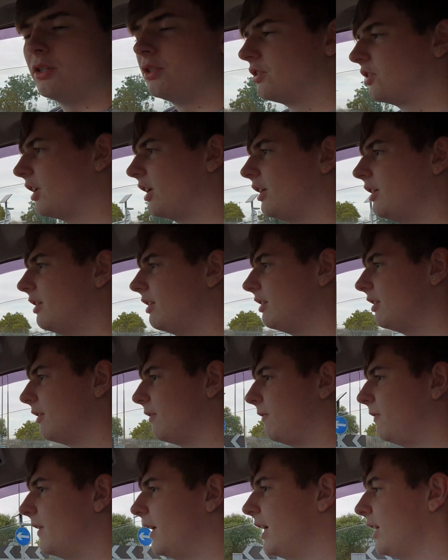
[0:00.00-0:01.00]
So the
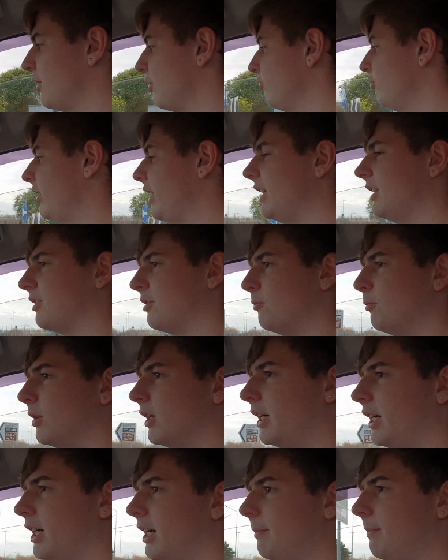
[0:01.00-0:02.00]
first reason
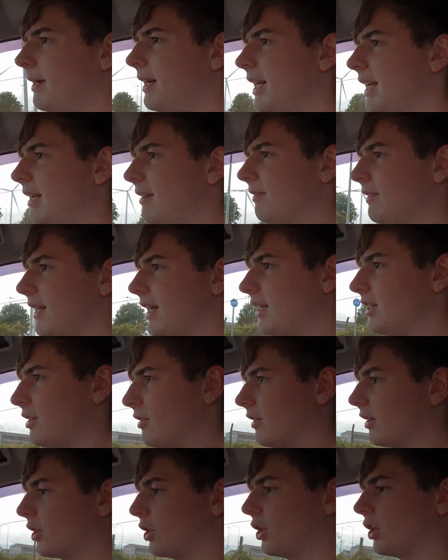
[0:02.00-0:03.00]
why I believe these
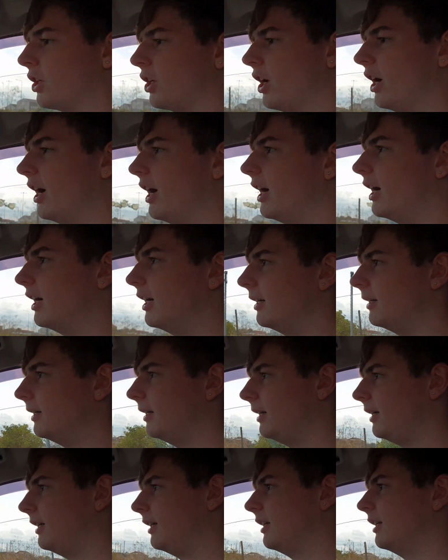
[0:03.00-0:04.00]
are a good car
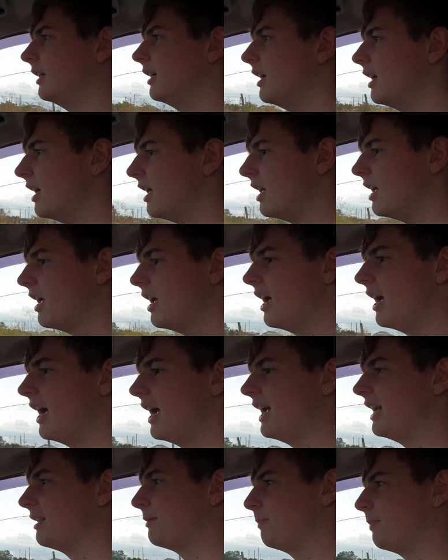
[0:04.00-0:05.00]

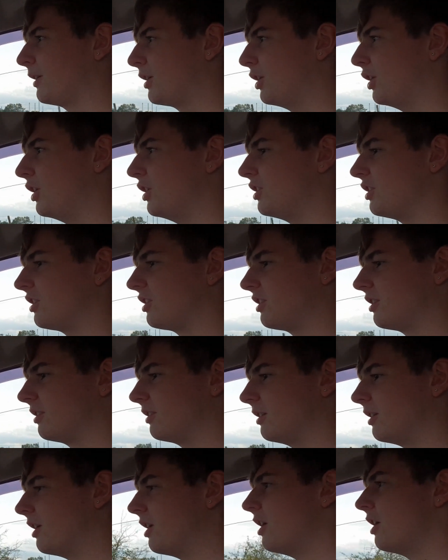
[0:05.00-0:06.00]
is because
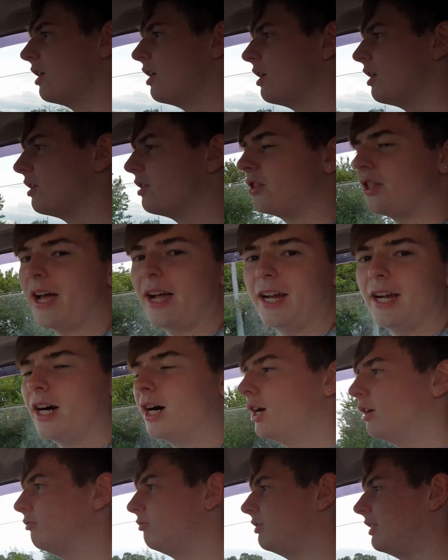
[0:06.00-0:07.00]
they
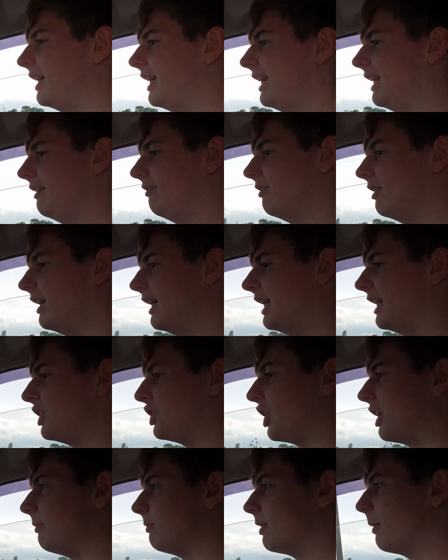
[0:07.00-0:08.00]
are really
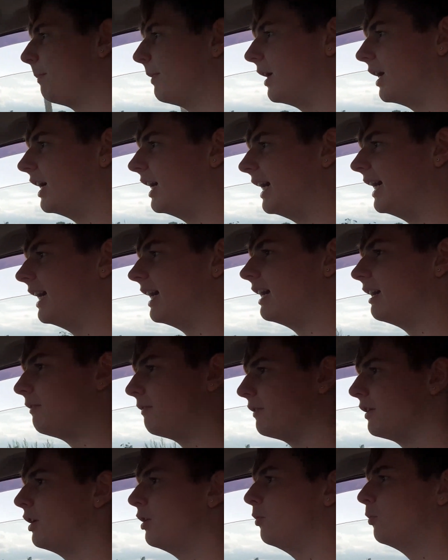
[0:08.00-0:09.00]
cheap to buy. If
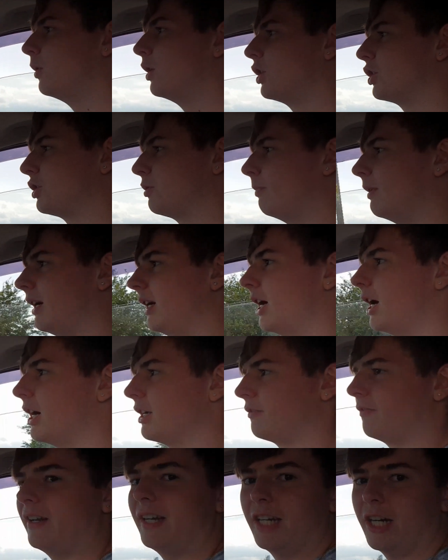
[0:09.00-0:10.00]
you watch my
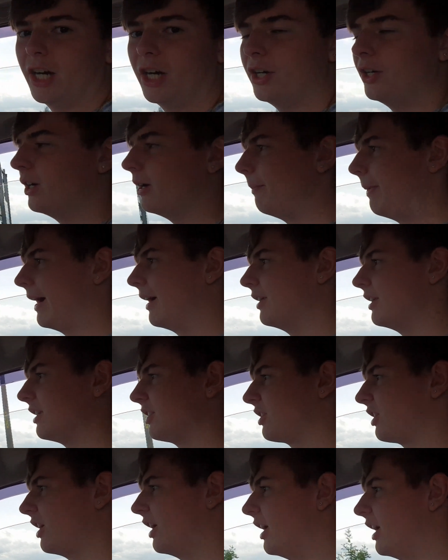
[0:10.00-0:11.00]
last video about this
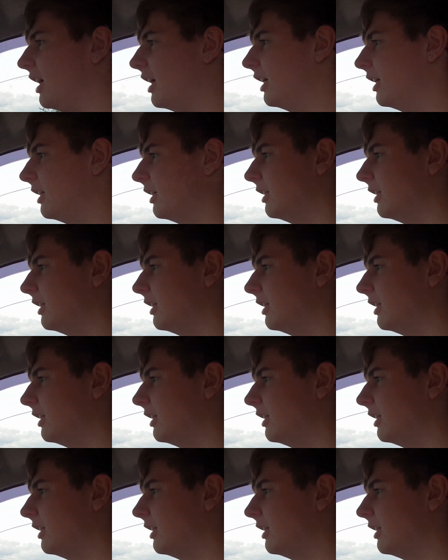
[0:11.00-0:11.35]
car,